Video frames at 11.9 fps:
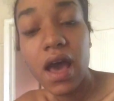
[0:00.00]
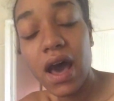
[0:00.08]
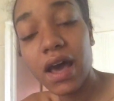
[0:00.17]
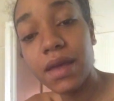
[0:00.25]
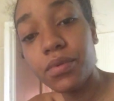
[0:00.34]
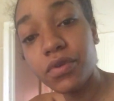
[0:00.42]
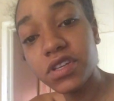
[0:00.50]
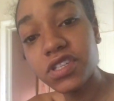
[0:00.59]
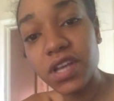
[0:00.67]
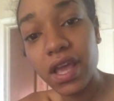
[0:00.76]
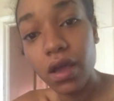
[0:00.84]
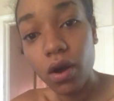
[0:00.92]
I
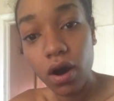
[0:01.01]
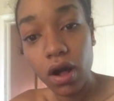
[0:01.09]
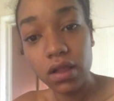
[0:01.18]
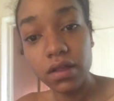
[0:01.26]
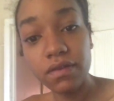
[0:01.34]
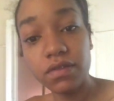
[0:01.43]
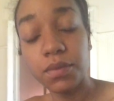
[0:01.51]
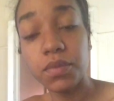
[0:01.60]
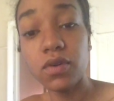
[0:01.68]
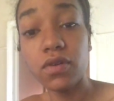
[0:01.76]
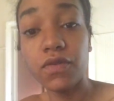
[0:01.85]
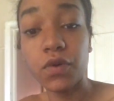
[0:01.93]
appreciate all of the
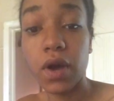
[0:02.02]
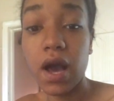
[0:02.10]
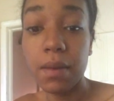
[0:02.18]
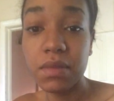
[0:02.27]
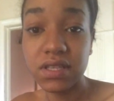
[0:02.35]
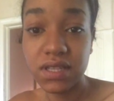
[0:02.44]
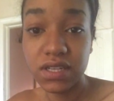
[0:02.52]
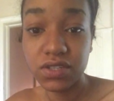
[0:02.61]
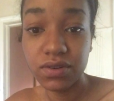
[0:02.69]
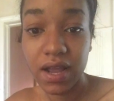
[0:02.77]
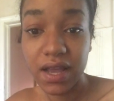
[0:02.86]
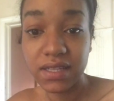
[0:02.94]
beautiful comments that
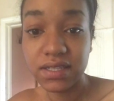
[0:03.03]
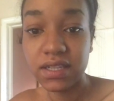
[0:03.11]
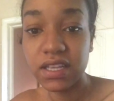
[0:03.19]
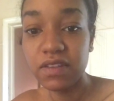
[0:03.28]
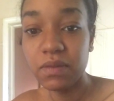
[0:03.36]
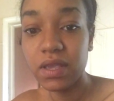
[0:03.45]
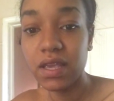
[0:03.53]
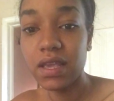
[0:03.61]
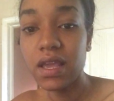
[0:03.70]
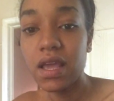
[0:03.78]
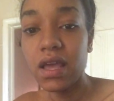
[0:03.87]
you guys leave me.